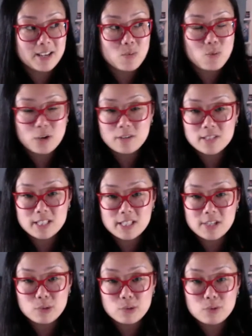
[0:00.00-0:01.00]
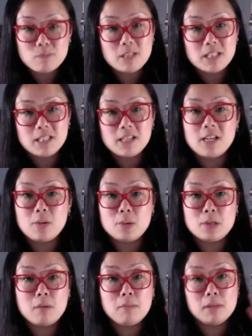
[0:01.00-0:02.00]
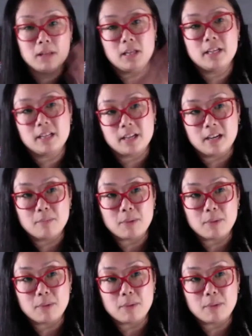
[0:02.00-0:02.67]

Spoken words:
one of his ears was missing and he was all bloodied up?